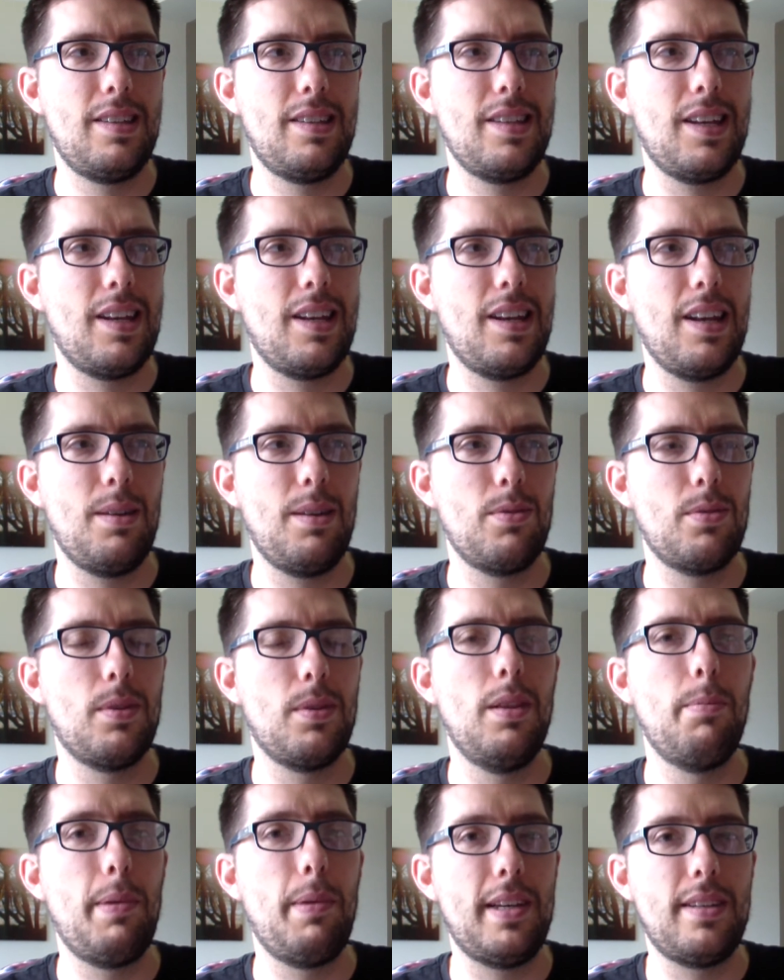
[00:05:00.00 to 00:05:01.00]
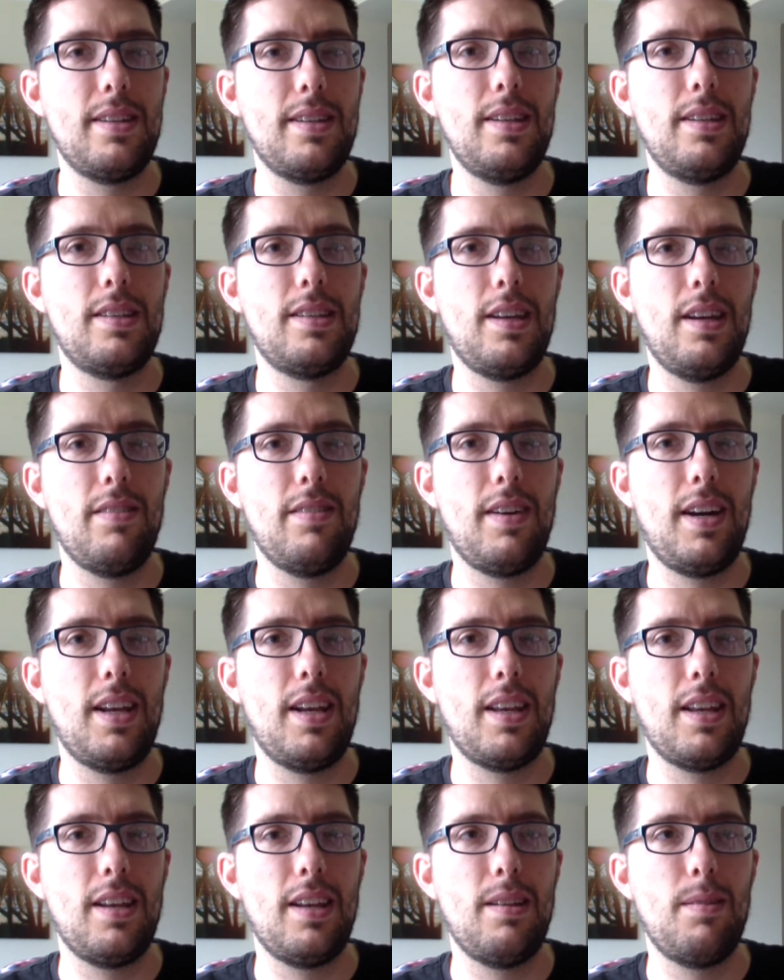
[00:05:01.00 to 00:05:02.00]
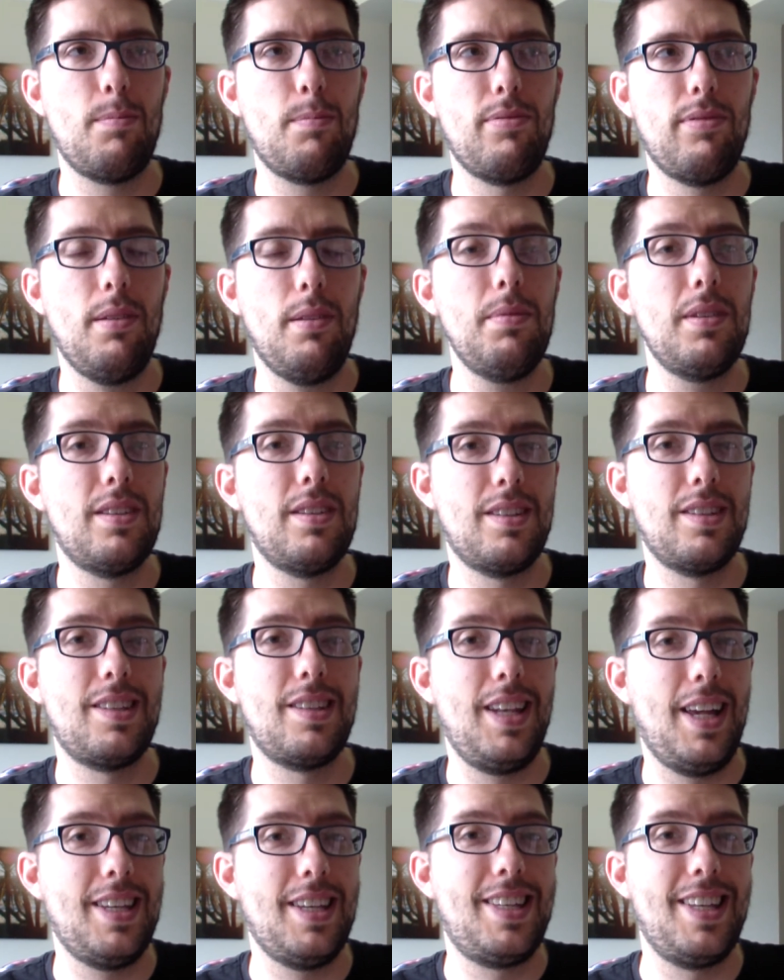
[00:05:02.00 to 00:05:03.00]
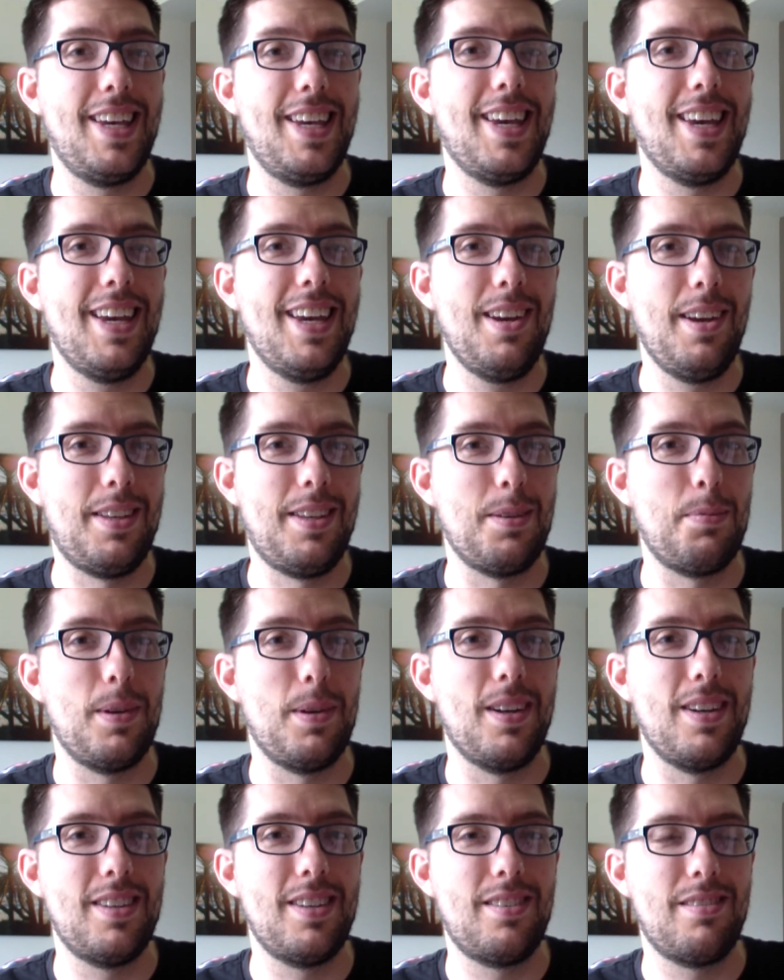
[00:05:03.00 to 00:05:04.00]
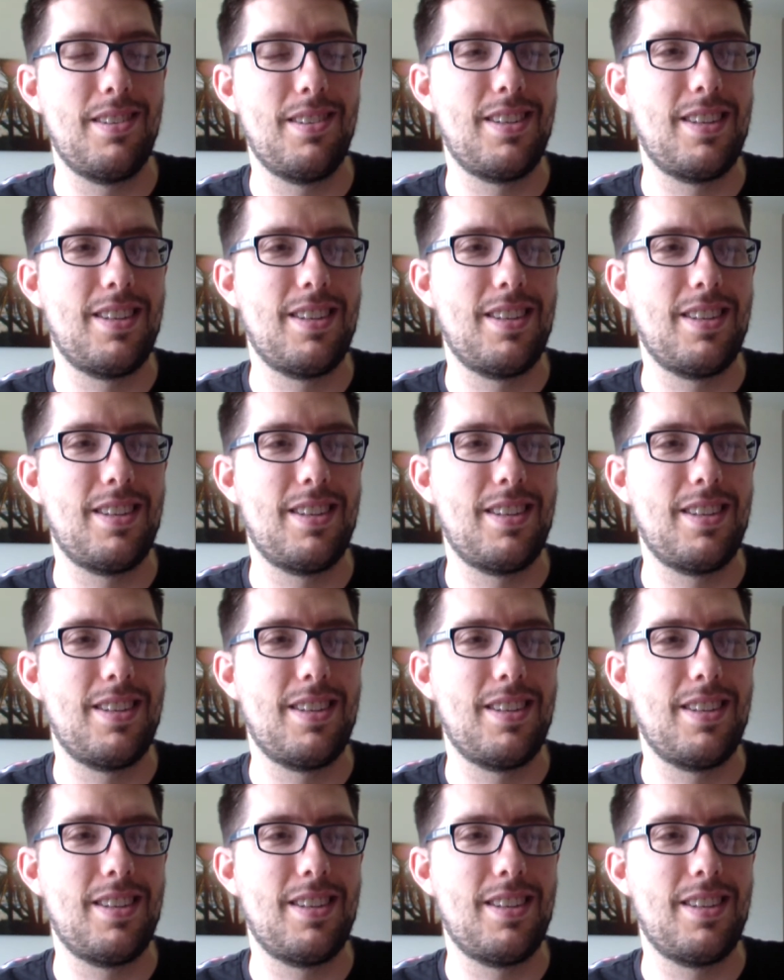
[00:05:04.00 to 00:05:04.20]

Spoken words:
Saturday night was one of the best nights I've had probably since last AA, to be honest,